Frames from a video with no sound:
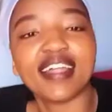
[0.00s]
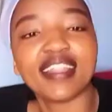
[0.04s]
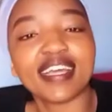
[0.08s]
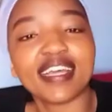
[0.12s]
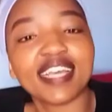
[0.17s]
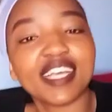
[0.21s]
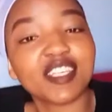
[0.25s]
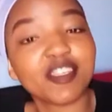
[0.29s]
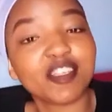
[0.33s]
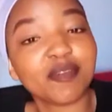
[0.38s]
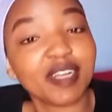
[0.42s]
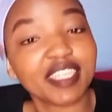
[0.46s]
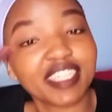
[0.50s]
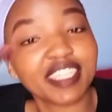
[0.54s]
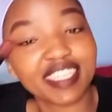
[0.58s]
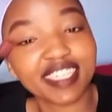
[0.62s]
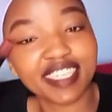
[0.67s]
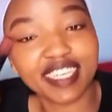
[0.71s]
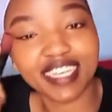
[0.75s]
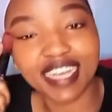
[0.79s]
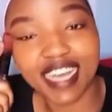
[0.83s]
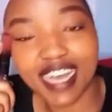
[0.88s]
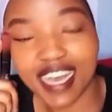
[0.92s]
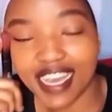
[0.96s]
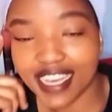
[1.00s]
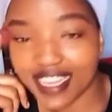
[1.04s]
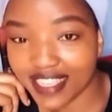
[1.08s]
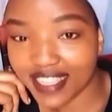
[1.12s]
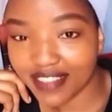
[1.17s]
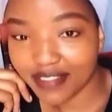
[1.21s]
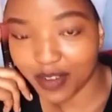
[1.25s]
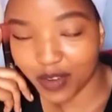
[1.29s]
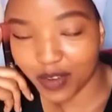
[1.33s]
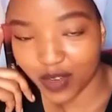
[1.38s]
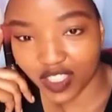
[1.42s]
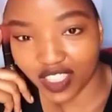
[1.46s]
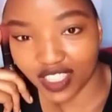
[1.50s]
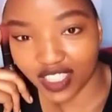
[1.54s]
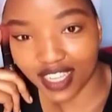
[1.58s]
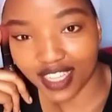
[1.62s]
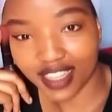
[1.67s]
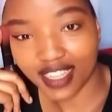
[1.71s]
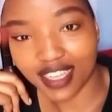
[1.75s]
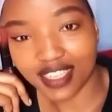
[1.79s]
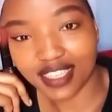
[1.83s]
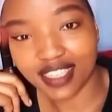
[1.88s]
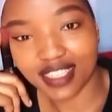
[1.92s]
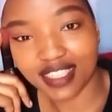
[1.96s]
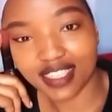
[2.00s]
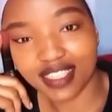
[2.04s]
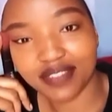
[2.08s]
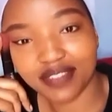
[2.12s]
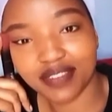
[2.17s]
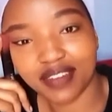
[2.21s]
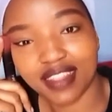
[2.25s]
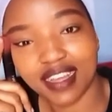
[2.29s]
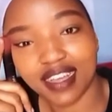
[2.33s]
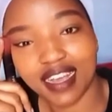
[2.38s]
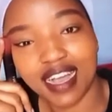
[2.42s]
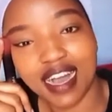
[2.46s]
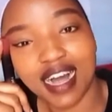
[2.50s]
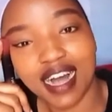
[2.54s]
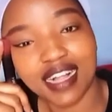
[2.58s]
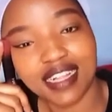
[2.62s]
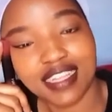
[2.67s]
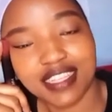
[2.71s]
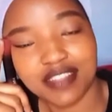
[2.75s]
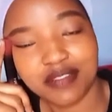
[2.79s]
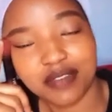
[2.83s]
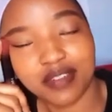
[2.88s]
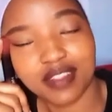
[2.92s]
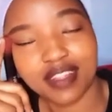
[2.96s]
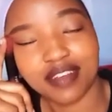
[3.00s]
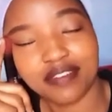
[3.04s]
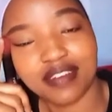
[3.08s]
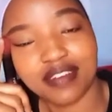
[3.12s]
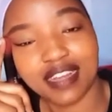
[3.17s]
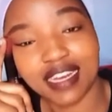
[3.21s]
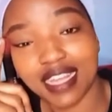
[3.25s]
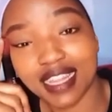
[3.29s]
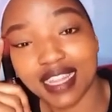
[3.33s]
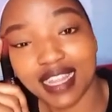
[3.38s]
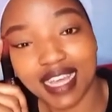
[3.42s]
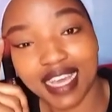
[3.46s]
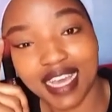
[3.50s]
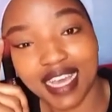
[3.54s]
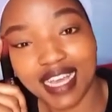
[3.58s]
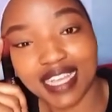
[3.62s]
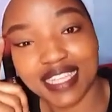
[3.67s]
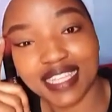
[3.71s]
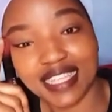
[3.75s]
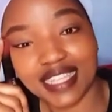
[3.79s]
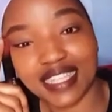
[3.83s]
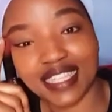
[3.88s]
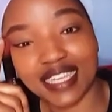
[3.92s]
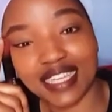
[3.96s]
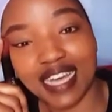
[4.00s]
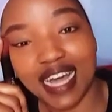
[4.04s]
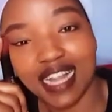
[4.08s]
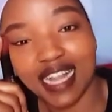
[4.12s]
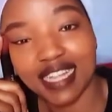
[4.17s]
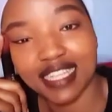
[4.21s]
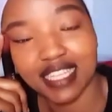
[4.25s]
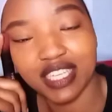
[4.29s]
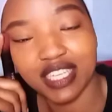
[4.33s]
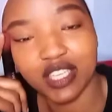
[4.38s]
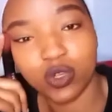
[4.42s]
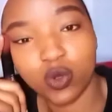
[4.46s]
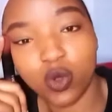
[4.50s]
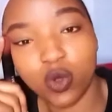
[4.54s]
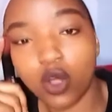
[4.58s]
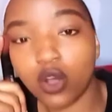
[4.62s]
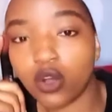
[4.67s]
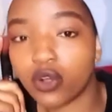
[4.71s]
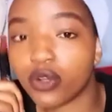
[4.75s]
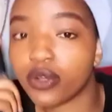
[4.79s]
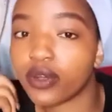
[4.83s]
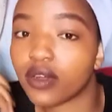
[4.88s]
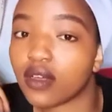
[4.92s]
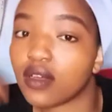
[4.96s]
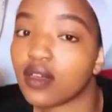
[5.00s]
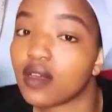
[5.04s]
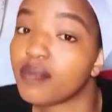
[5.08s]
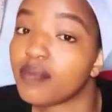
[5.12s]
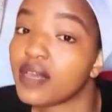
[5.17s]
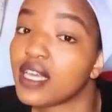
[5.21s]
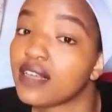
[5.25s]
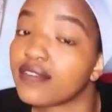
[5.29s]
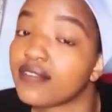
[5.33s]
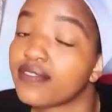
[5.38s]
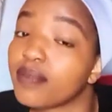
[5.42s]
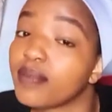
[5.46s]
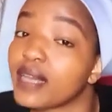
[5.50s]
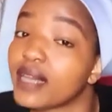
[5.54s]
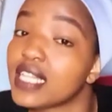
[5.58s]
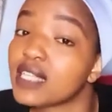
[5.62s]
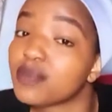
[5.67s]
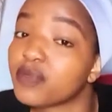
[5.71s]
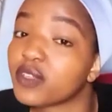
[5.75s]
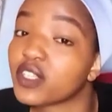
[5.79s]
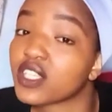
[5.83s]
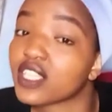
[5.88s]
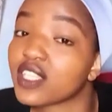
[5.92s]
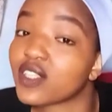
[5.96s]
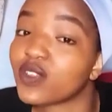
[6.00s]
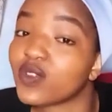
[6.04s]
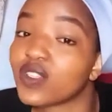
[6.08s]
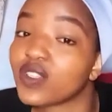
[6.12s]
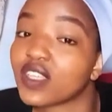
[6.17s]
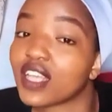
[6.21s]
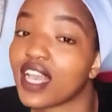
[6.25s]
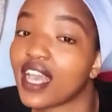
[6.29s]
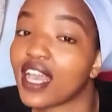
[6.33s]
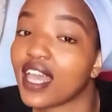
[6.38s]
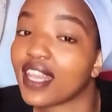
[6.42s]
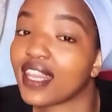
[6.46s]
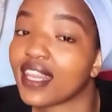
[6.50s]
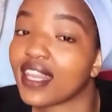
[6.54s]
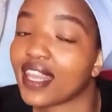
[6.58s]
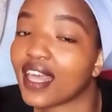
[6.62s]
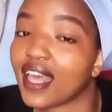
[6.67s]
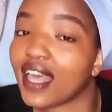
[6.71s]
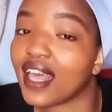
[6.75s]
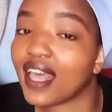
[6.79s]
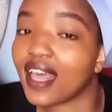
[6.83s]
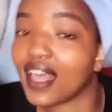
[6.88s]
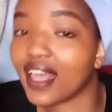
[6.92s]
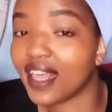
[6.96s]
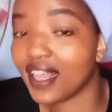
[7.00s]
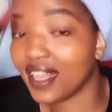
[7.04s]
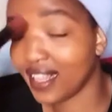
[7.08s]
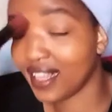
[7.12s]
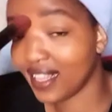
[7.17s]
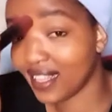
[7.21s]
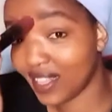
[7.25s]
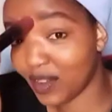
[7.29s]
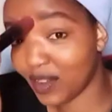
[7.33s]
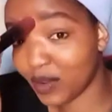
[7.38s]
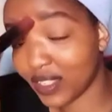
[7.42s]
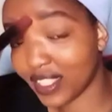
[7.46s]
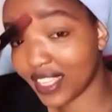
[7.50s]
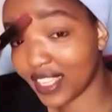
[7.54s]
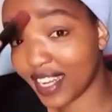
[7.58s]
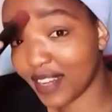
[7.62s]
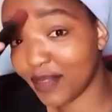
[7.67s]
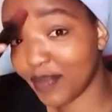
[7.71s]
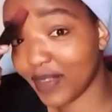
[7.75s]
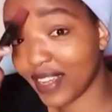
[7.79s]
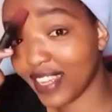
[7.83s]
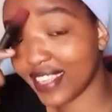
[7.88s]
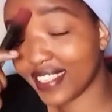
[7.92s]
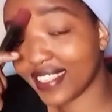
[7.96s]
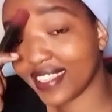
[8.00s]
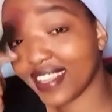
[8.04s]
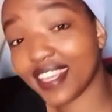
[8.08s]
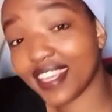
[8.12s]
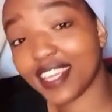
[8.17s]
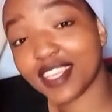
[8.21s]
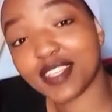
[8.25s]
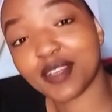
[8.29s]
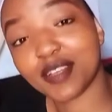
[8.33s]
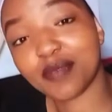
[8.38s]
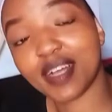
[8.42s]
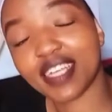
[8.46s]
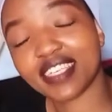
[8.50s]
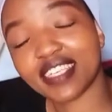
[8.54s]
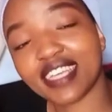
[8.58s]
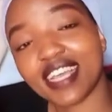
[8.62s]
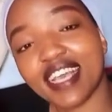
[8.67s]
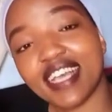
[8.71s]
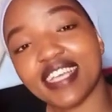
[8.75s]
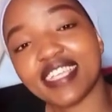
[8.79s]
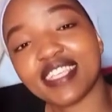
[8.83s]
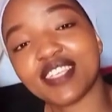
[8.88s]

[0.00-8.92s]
Thank you so much, guys, for watching. That is it for the girls. For the funny things girls do or female species do, and they won't admit. Thank you so much.